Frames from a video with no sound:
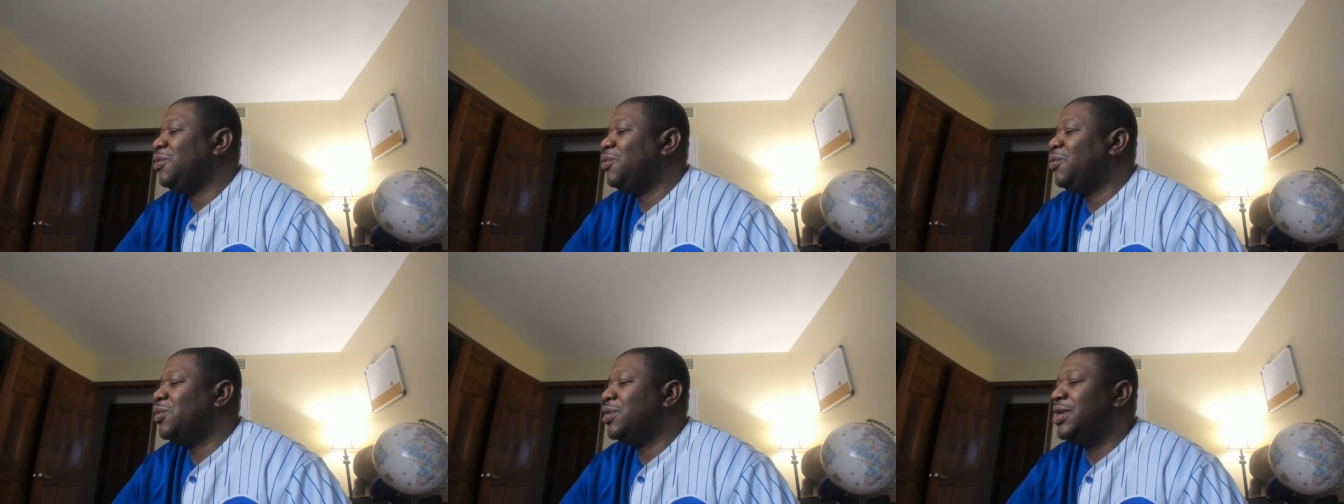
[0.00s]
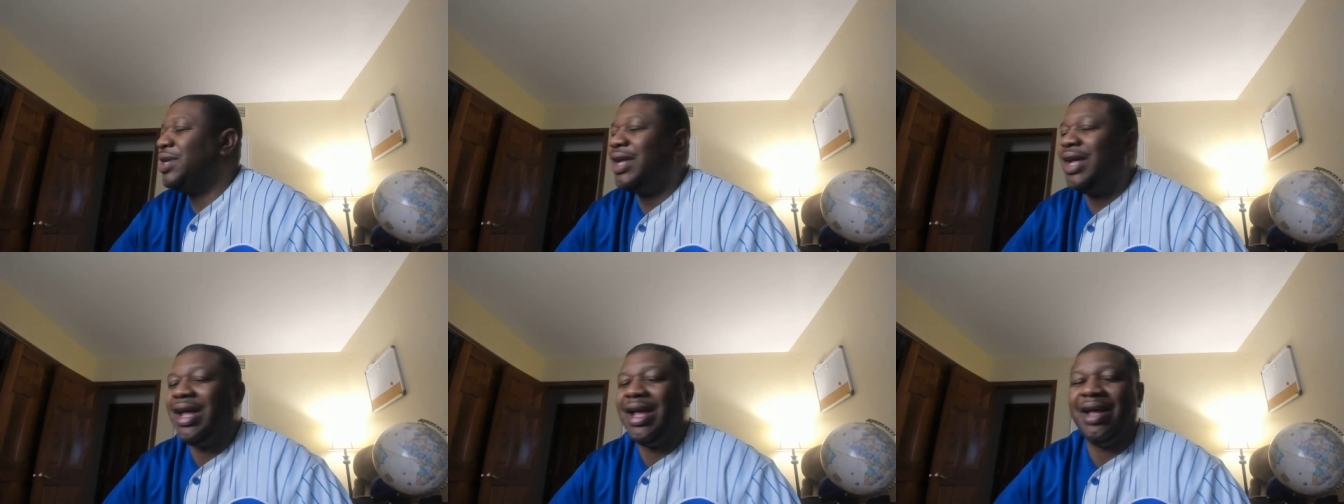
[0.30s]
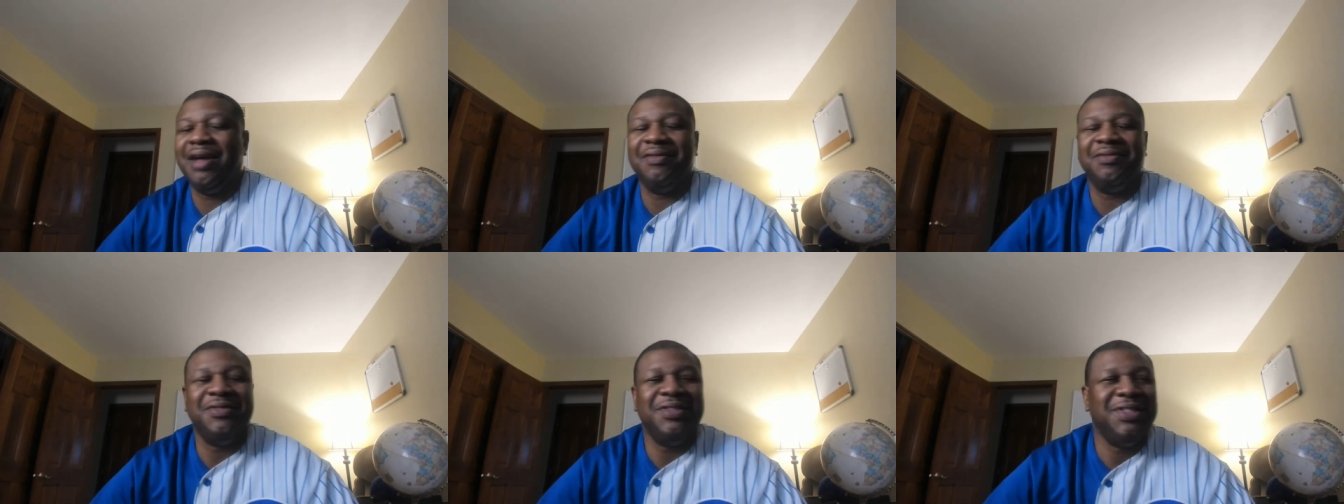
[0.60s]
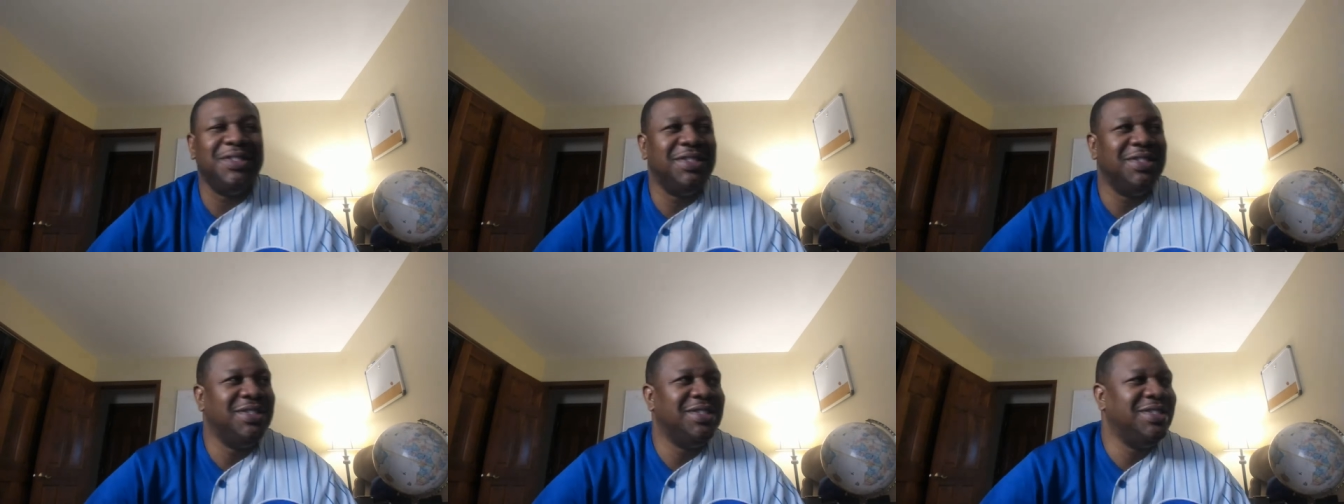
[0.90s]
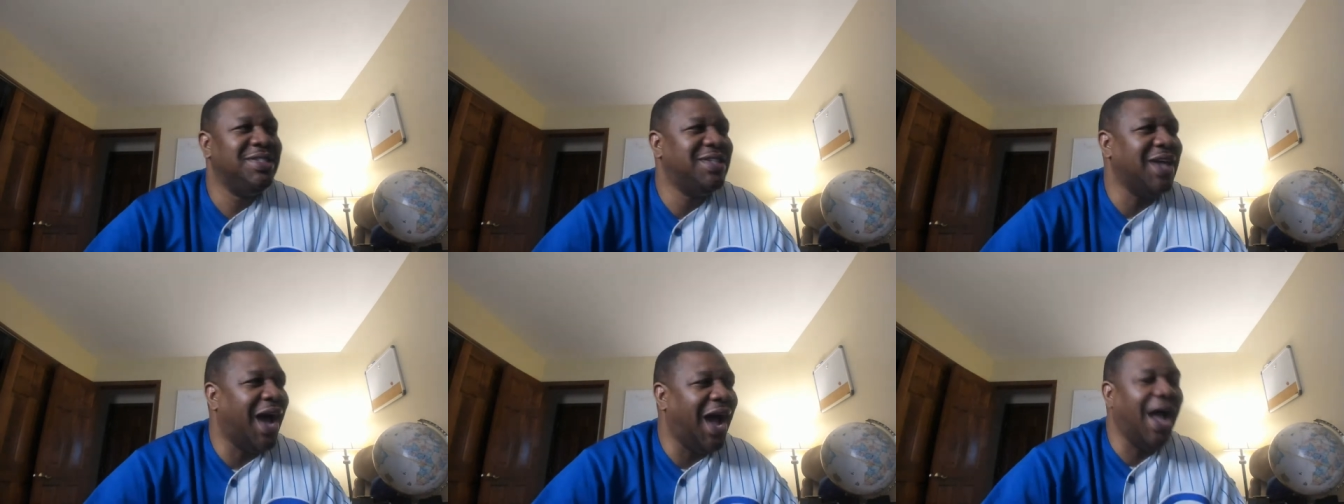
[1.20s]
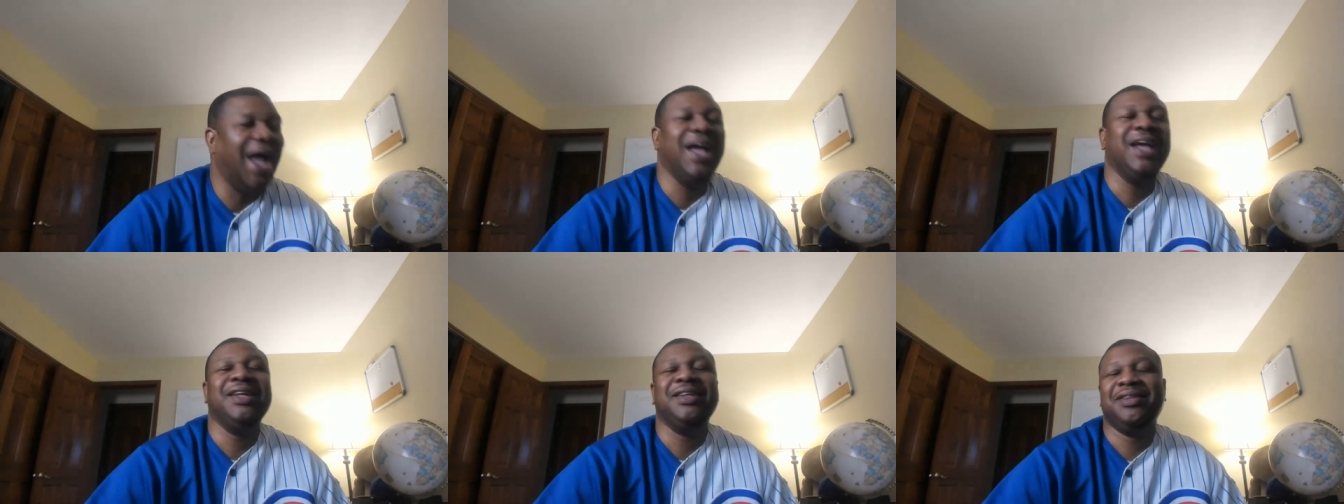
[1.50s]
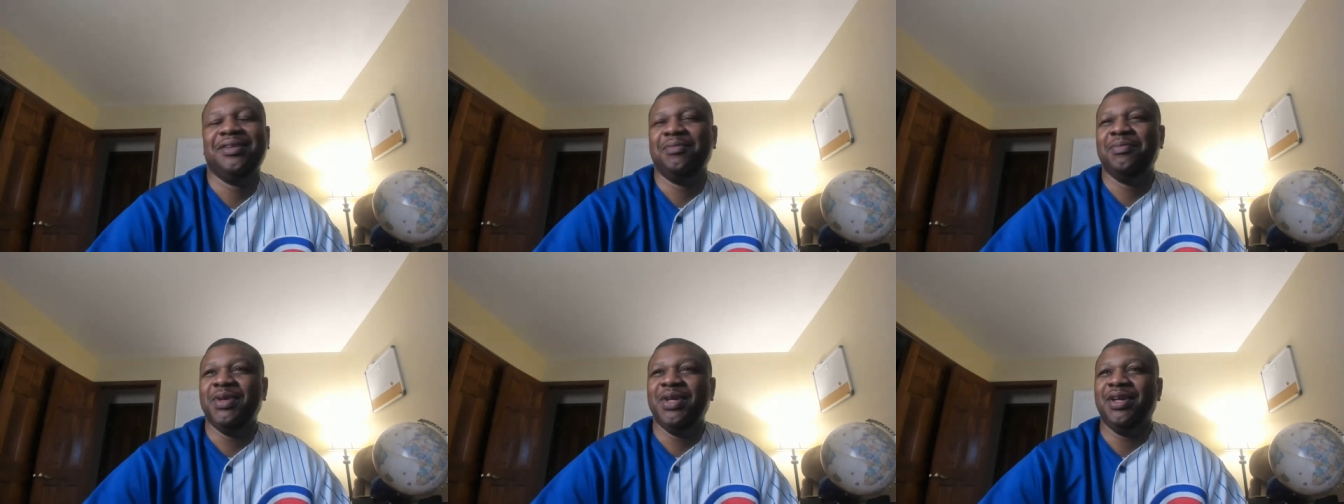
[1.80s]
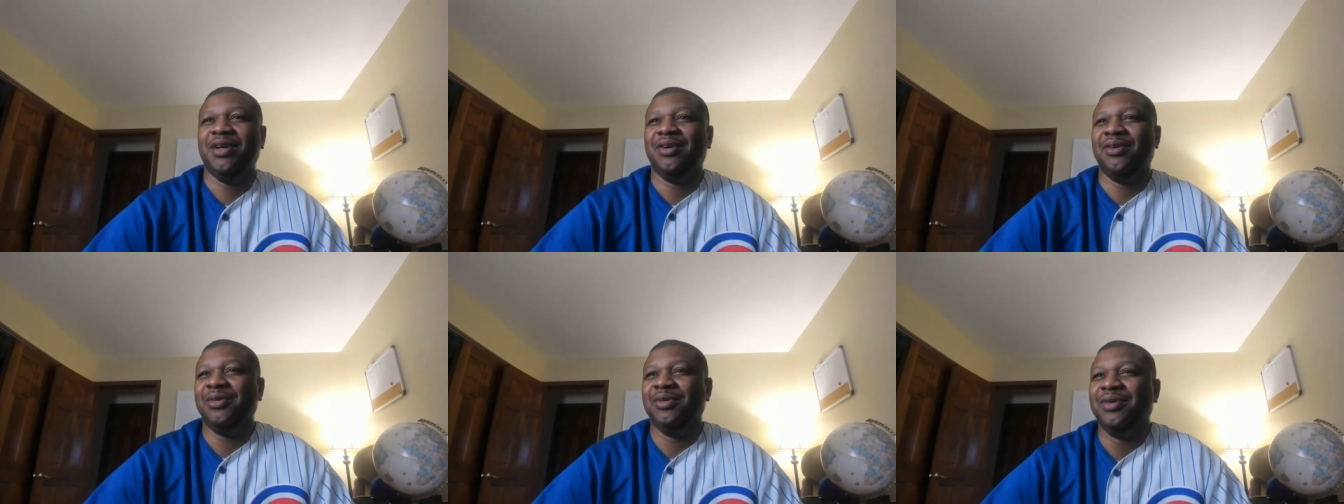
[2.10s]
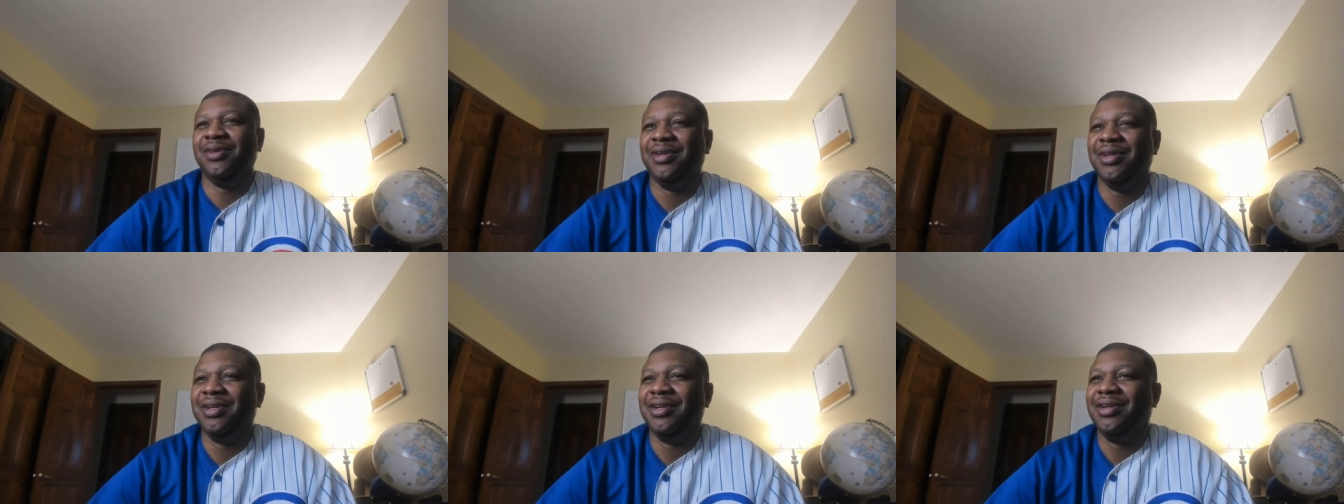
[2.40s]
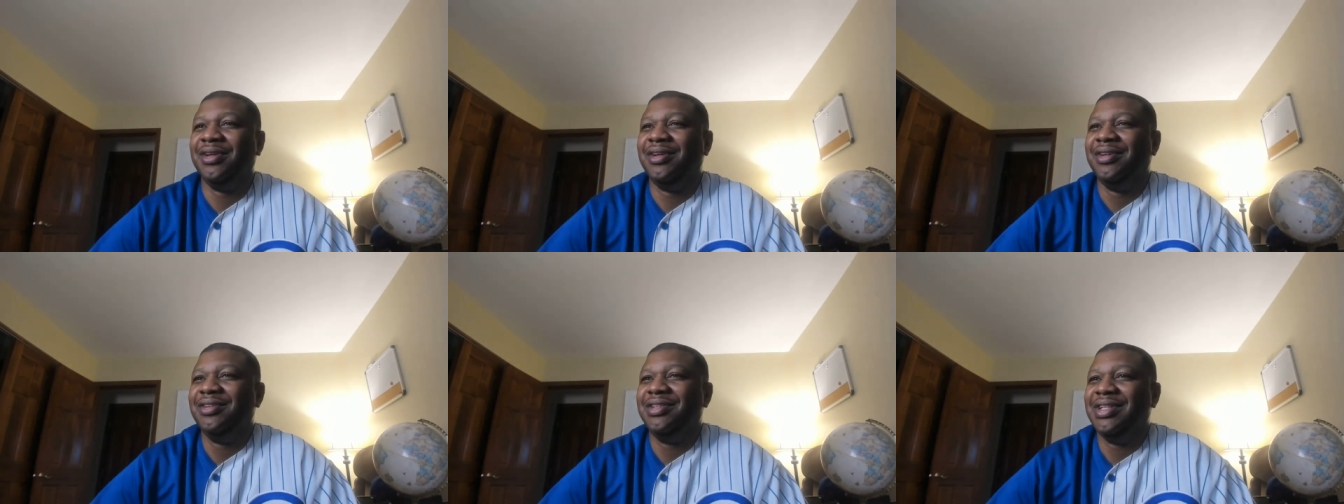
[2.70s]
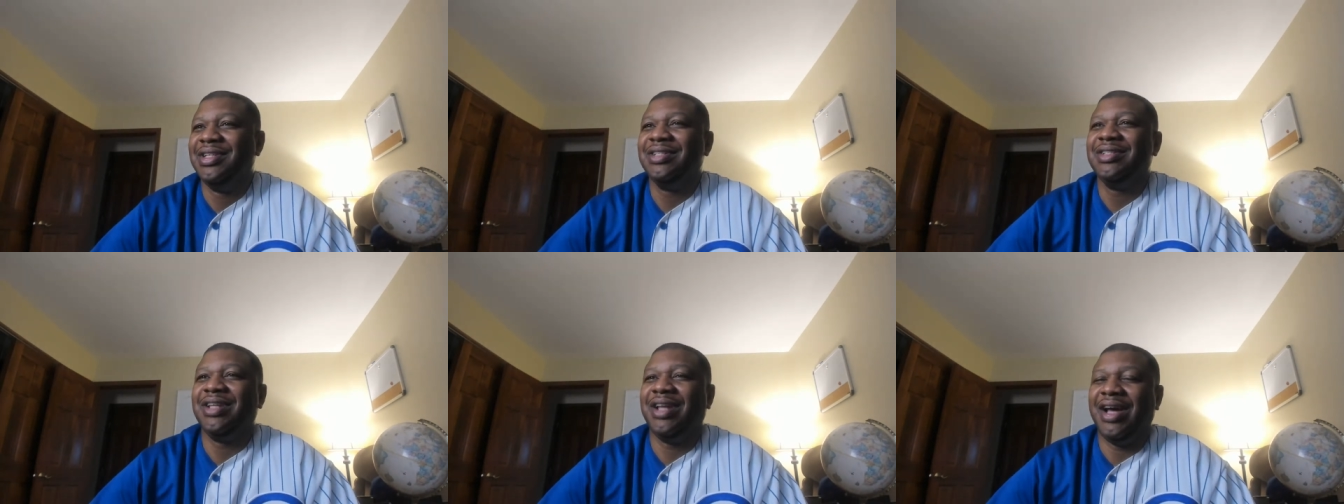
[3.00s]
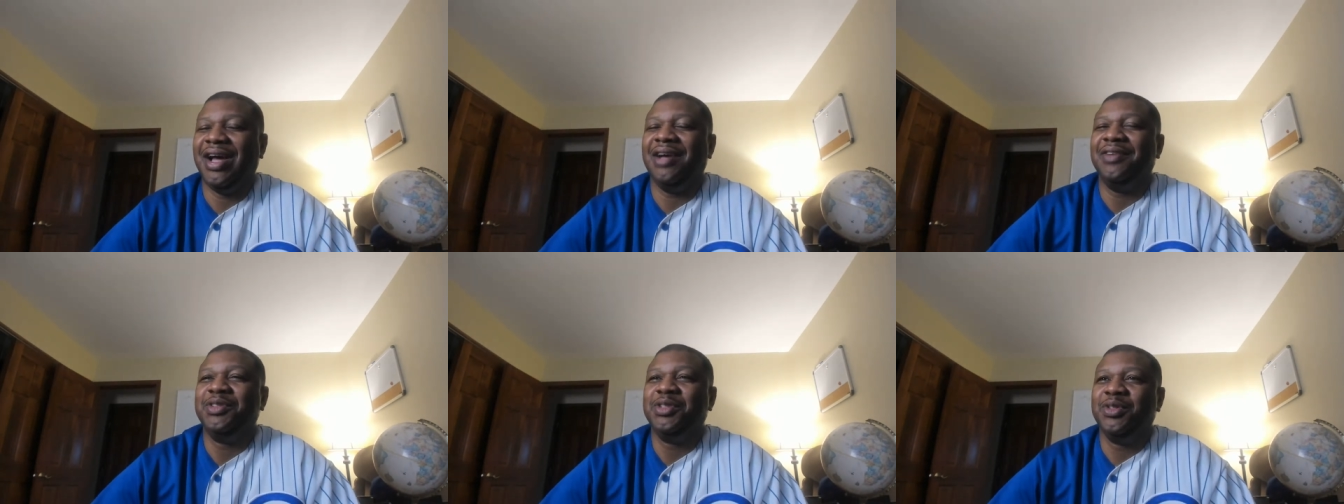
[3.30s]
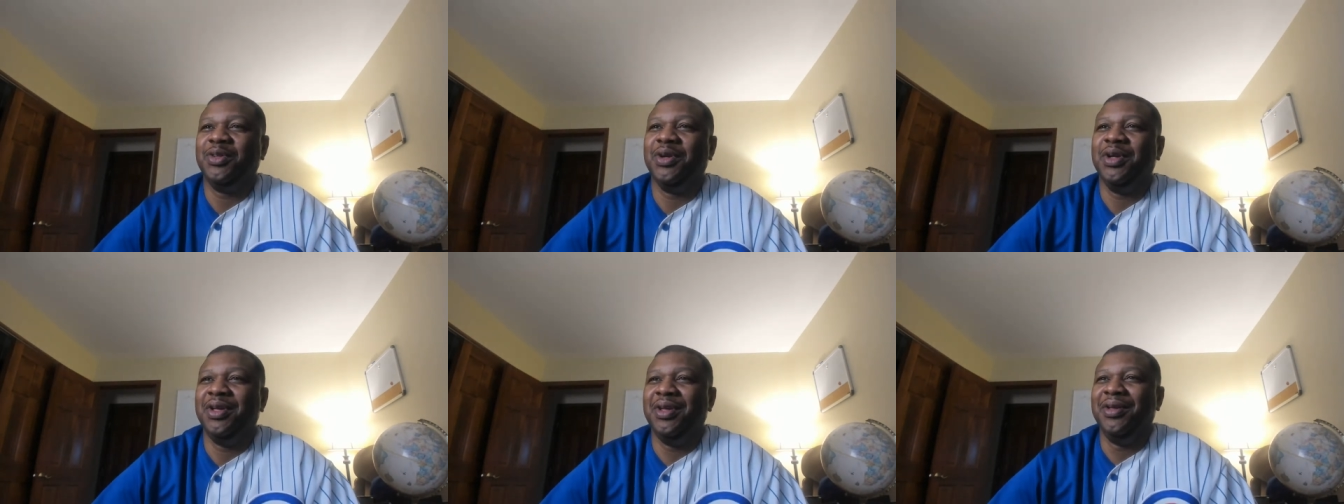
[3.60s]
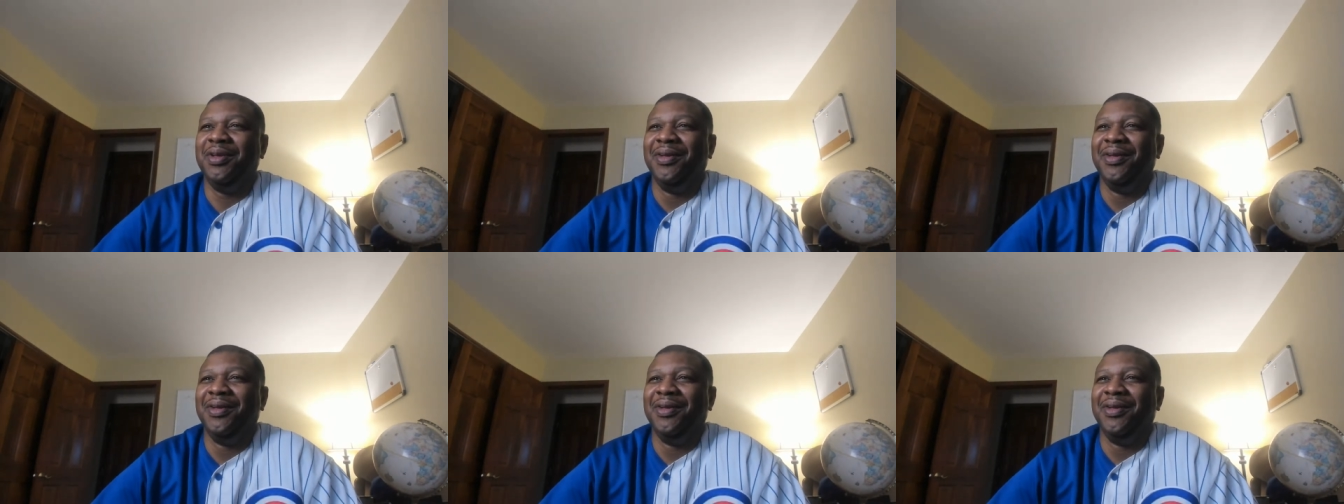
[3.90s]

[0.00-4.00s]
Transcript: would have died to be on this live stream.